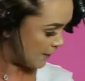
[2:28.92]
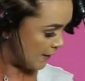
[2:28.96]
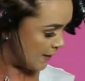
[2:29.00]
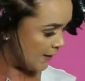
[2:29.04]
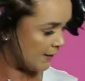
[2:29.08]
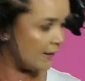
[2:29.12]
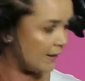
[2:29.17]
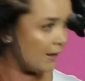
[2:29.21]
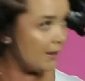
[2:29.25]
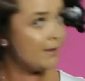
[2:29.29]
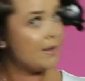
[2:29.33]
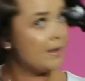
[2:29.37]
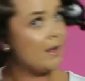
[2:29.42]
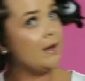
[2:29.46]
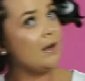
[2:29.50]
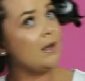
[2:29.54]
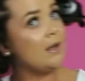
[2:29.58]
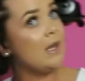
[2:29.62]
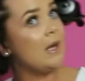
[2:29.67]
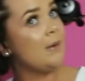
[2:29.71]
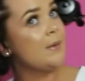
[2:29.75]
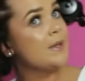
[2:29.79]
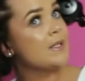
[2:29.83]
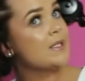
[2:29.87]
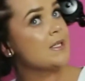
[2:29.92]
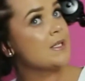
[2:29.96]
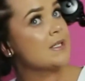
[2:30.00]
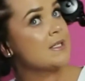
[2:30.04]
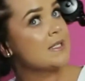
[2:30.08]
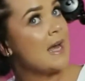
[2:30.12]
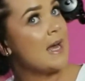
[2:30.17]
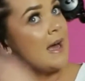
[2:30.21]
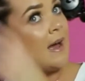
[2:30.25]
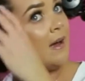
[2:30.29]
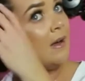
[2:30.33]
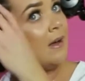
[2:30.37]
in and then allow it to
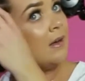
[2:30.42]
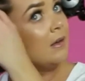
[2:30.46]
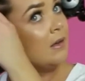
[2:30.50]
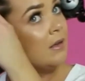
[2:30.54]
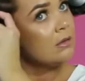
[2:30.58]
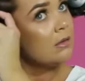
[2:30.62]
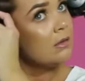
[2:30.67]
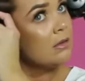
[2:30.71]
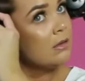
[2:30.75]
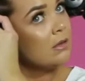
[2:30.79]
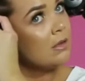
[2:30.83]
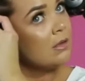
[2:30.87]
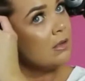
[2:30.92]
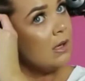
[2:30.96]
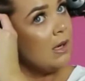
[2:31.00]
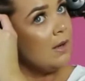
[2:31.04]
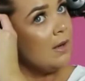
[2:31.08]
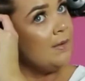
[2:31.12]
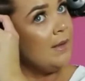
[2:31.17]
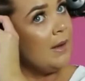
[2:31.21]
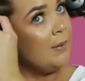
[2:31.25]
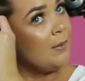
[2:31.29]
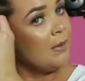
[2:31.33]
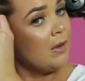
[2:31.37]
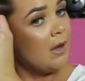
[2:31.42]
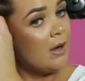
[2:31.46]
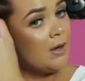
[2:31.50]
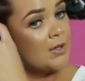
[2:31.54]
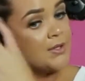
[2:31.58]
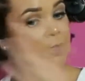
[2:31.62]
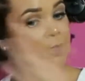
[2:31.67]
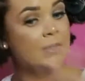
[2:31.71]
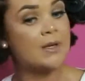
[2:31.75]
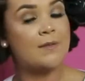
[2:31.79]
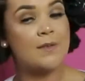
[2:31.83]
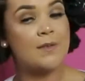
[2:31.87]
set, and that will
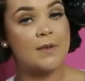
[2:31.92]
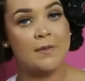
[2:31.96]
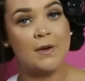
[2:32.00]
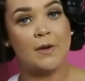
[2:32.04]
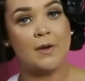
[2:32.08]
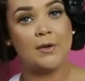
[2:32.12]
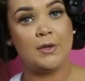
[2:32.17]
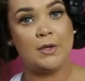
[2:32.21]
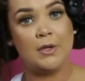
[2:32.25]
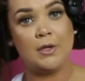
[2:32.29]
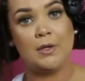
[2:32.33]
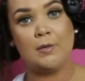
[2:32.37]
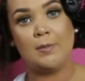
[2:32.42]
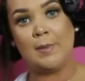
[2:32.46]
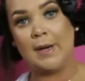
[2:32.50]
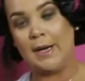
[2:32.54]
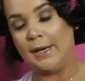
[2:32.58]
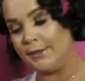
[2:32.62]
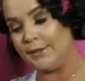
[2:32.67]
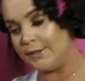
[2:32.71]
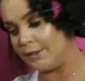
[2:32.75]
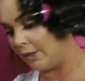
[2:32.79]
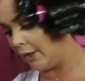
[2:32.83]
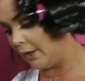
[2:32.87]
also give you volume and a